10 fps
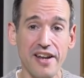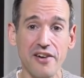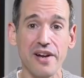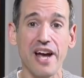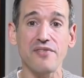and you
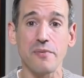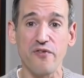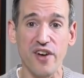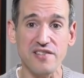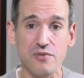don't have to
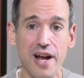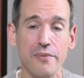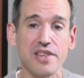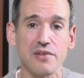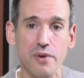futz
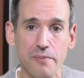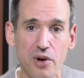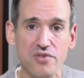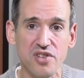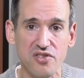around with the
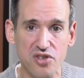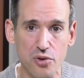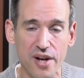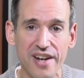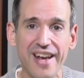remote to
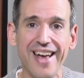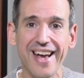do it.